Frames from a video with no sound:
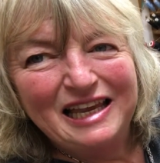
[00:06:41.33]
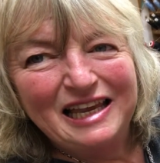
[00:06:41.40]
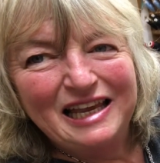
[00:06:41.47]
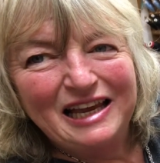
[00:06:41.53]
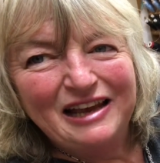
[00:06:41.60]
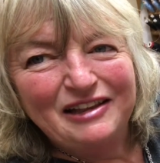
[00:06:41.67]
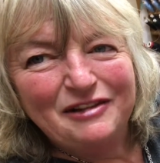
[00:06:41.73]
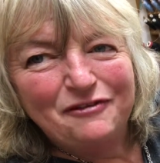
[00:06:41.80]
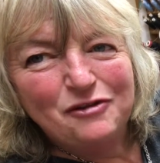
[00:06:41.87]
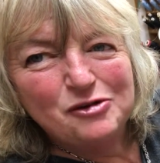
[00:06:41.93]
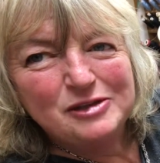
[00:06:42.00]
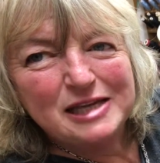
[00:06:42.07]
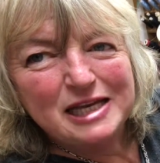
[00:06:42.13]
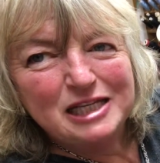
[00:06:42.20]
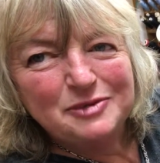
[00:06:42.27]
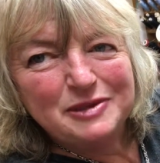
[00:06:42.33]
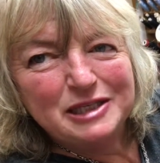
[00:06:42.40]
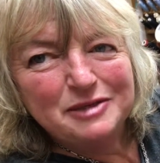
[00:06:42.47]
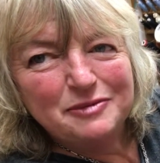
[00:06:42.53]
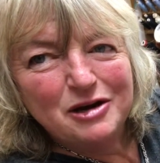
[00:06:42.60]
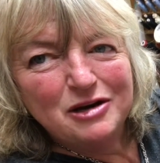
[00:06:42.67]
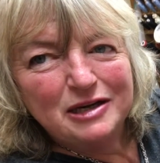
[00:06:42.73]
The 4 centimetre
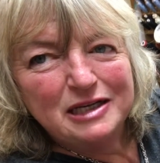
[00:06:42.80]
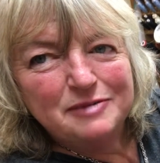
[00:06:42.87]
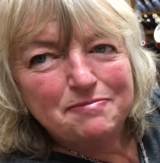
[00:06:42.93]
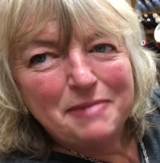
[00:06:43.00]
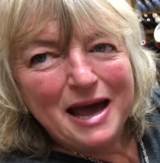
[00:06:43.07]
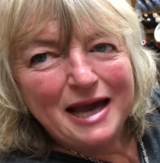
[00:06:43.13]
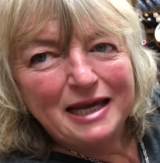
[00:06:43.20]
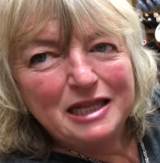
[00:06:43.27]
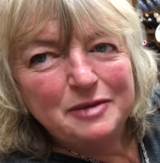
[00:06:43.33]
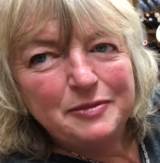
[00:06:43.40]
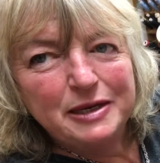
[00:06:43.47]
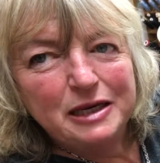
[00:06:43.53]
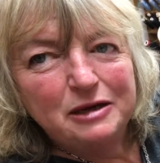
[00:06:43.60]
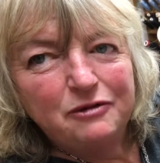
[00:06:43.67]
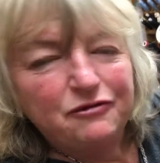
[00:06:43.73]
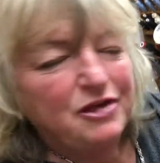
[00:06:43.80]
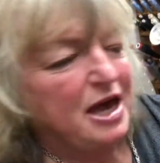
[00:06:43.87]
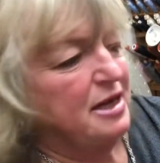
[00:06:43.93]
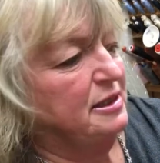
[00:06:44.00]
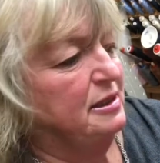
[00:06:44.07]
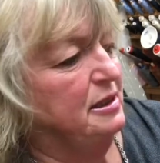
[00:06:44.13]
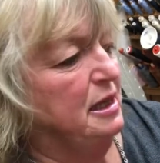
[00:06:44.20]
mark is bang in the middle of that
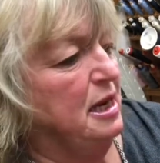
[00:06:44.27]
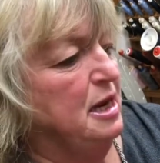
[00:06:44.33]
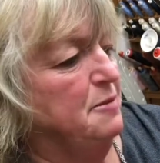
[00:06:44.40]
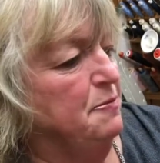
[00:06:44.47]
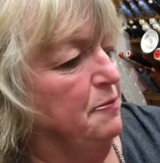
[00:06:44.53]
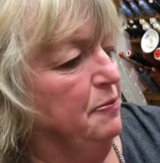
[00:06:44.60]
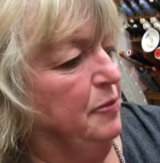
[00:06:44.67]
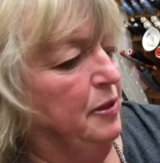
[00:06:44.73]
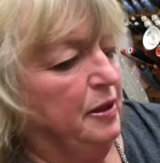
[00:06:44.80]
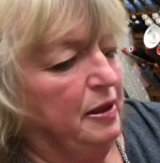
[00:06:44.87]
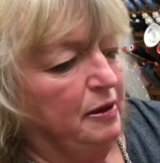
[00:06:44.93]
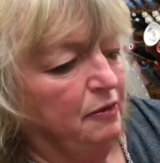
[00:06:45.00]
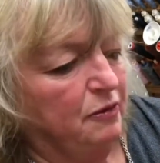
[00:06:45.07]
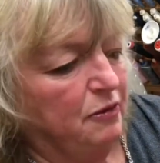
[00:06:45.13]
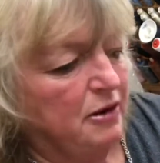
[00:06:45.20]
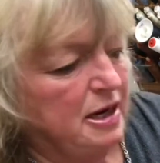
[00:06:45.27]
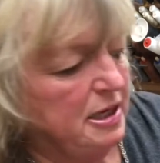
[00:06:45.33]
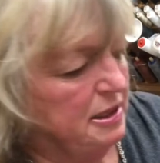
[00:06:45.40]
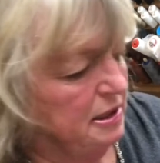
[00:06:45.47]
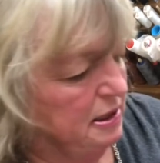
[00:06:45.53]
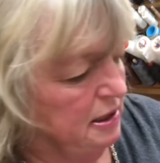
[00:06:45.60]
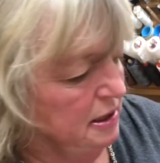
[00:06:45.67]
seam.
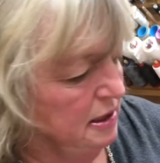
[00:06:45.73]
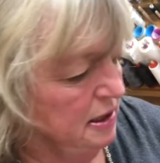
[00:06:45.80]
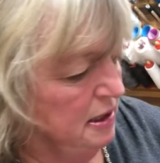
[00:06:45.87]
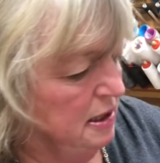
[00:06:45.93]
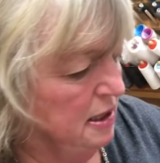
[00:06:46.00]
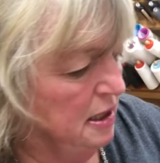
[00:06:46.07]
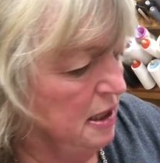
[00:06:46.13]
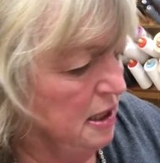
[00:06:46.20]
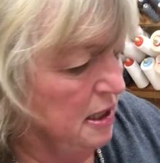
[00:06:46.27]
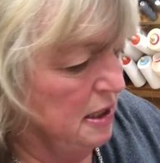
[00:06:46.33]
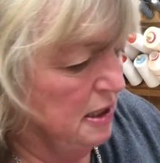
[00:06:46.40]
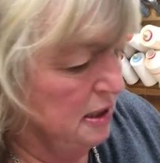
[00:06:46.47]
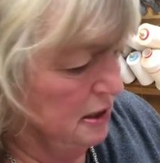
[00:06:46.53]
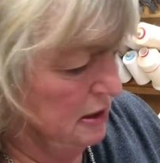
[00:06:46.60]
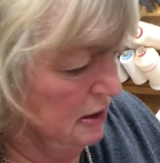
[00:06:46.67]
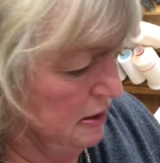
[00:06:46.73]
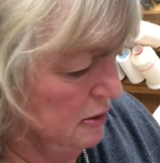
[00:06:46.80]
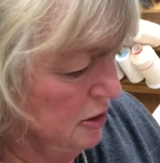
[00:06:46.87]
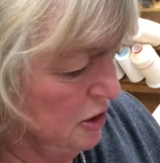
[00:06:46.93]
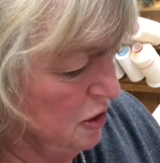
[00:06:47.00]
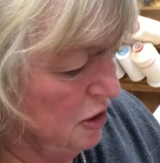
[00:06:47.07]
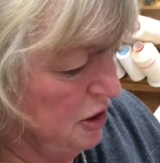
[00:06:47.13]
Alright, so I'm
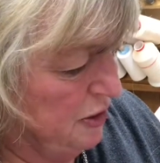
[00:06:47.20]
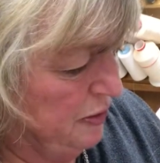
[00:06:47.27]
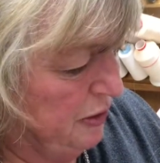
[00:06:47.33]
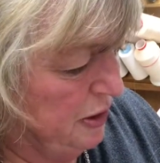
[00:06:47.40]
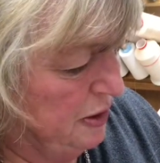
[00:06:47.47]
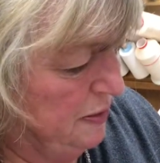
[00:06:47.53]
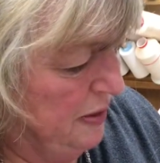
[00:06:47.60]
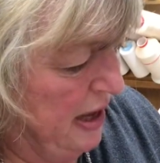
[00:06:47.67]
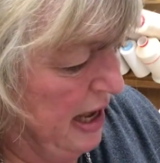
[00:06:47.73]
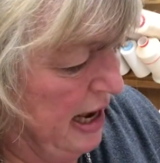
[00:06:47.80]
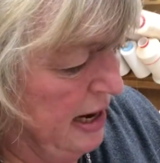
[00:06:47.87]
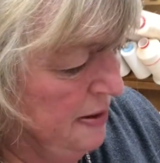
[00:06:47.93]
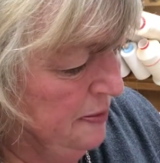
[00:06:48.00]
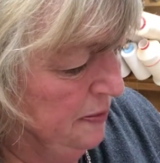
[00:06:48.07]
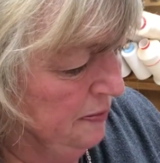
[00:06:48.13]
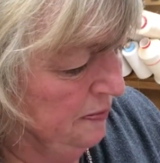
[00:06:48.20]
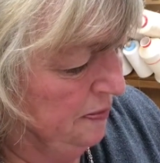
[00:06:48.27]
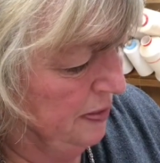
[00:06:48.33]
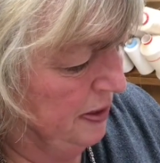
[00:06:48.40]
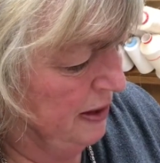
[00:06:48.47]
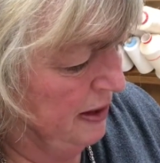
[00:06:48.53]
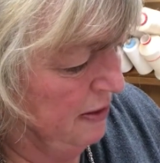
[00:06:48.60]
just going to put a pin
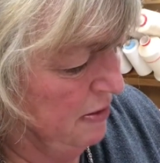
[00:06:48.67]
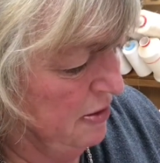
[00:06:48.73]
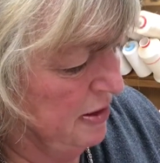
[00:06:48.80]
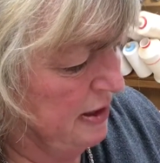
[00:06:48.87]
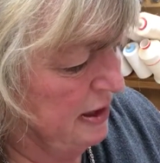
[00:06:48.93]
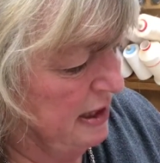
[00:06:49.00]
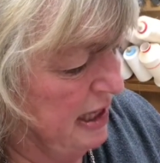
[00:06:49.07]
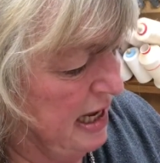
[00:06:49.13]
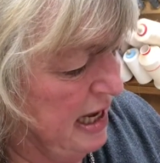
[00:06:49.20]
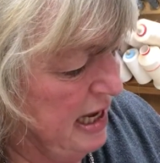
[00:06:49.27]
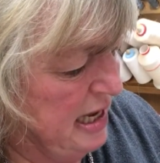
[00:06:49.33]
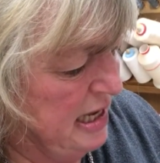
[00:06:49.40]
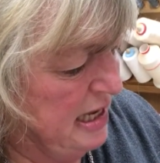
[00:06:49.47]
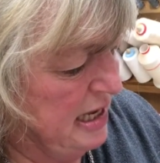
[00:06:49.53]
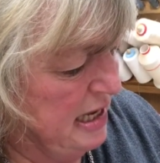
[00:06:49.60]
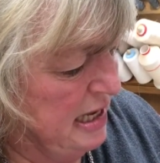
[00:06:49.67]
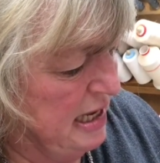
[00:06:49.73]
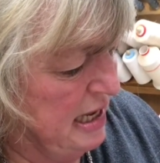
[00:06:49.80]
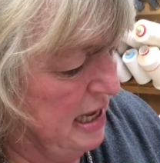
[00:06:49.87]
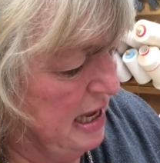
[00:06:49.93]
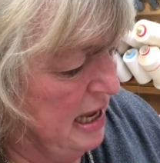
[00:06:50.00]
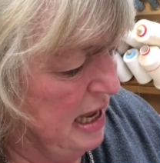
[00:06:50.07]
across there,
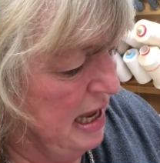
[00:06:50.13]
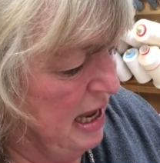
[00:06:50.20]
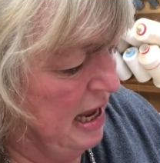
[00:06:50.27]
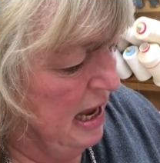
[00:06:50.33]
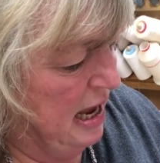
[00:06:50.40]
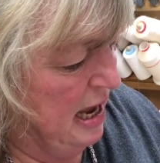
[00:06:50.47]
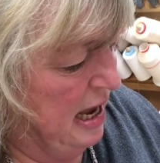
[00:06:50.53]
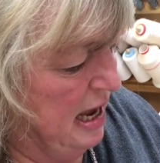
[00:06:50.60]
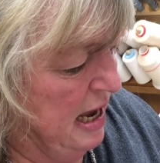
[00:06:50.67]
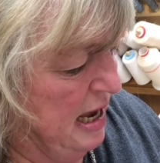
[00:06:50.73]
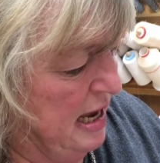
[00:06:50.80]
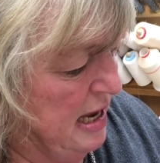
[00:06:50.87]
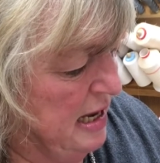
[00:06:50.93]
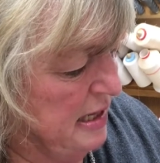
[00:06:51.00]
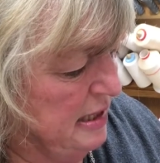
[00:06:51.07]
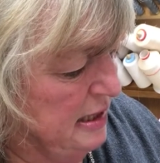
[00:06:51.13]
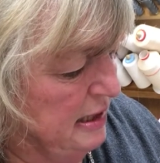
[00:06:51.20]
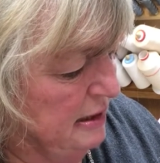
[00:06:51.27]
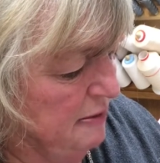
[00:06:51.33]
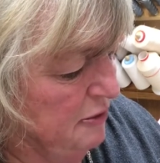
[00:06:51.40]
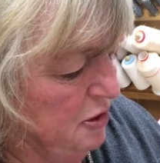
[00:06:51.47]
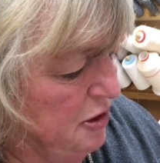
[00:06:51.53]
and
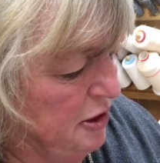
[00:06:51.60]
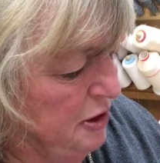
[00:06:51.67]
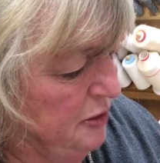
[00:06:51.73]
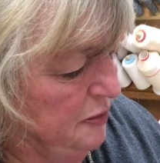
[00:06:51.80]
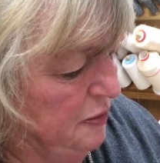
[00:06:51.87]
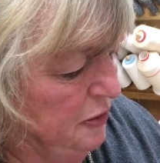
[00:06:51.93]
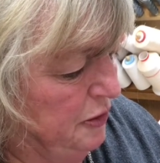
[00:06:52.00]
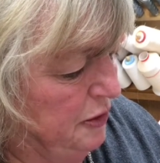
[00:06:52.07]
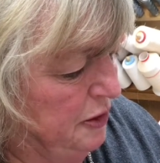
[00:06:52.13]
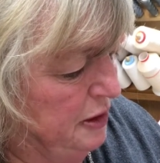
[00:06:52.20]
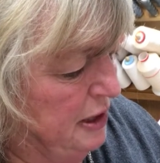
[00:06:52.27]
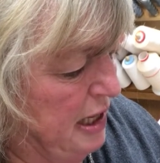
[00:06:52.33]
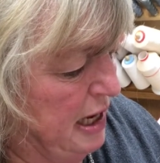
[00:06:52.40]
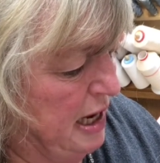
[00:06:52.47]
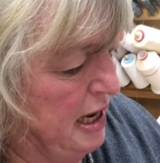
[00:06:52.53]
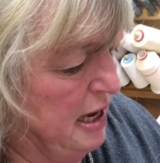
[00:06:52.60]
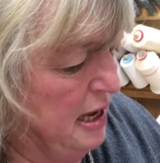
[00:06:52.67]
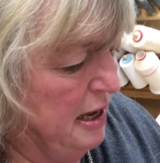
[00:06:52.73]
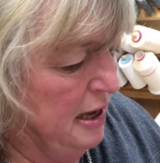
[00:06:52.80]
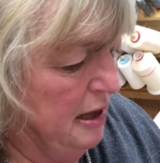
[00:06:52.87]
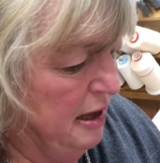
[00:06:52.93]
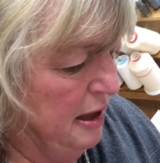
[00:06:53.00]
I'm going to put a
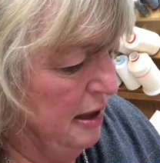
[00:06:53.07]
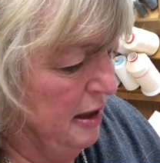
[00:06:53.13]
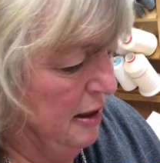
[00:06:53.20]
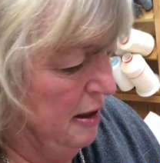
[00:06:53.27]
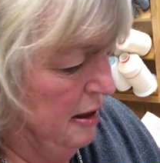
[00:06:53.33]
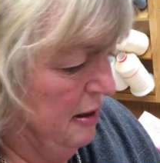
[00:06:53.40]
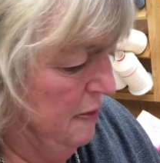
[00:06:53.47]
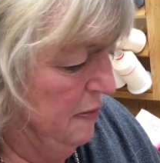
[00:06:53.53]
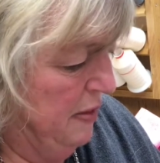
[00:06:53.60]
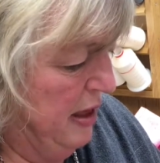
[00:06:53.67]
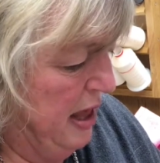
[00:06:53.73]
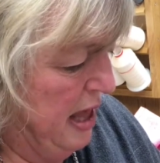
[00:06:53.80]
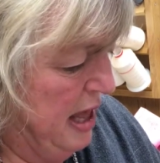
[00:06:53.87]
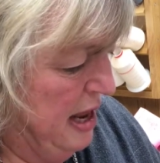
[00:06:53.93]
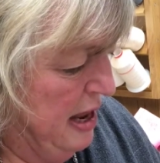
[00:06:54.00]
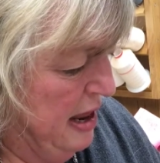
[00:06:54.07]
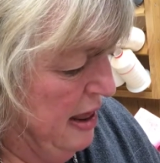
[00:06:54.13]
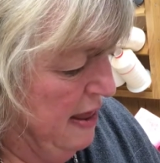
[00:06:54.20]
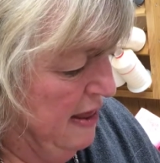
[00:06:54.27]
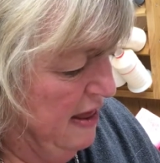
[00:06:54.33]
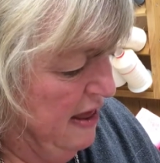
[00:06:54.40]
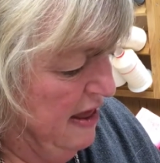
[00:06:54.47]
pin
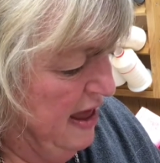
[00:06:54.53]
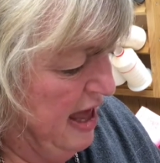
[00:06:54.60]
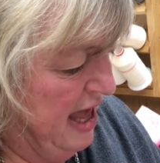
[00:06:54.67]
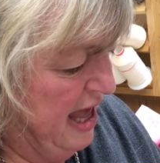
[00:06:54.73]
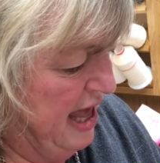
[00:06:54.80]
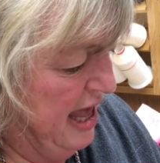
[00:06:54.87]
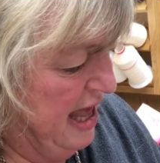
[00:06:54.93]
there